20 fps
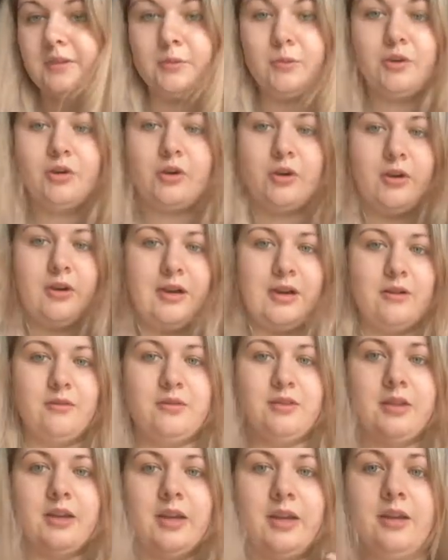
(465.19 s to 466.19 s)
we're not going out
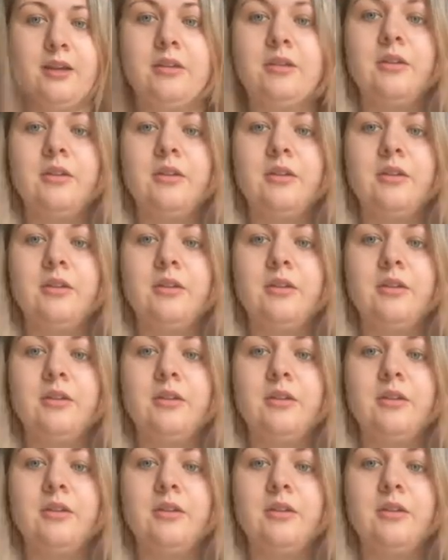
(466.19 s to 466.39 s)
today